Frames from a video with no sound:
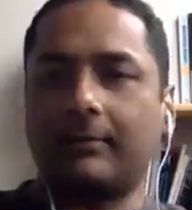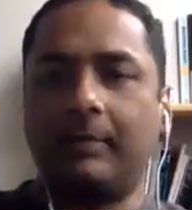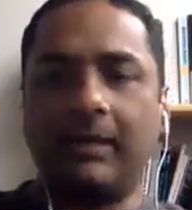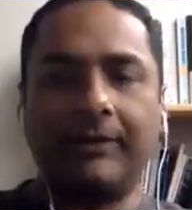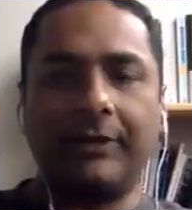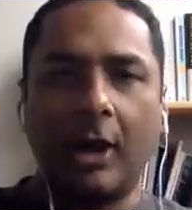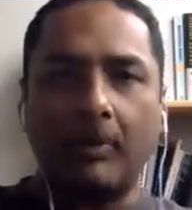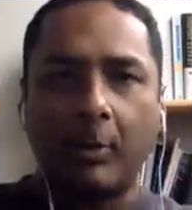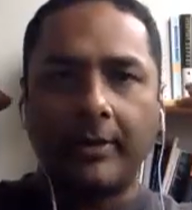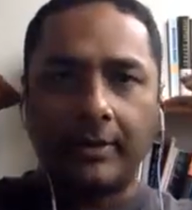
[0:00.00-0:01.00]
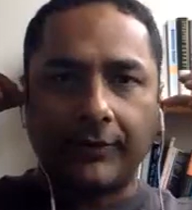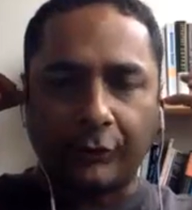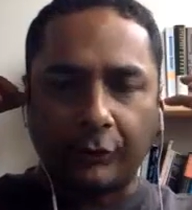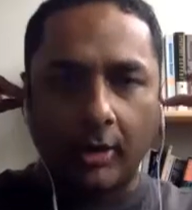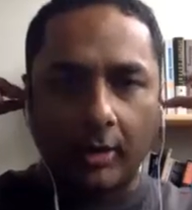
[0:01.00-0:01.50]
believe in your point in a
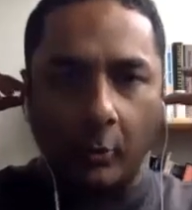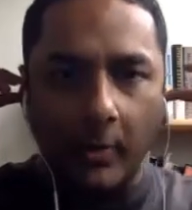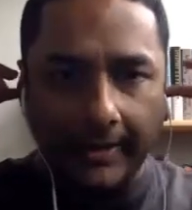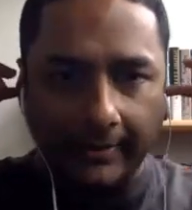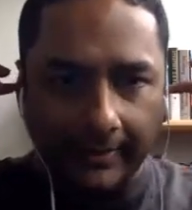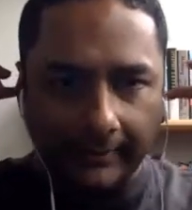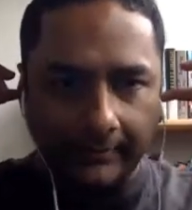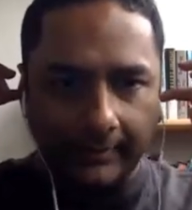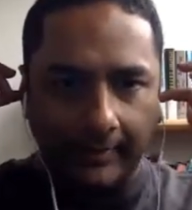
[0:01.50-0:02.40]
stronger way, that